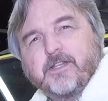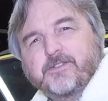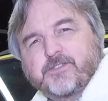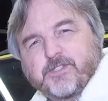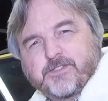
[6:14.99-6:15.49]

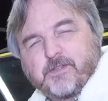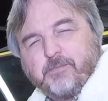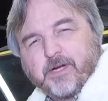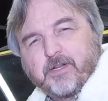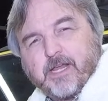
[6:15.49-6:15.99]
It's just the
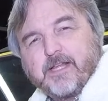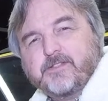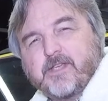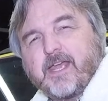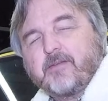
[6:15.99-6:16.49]
bare
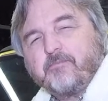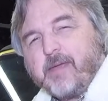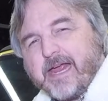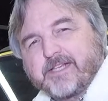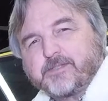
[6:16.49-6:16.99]
lights at
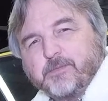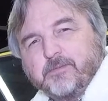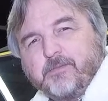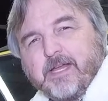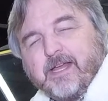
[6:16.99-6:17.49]

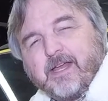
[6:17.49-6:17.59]
maximum.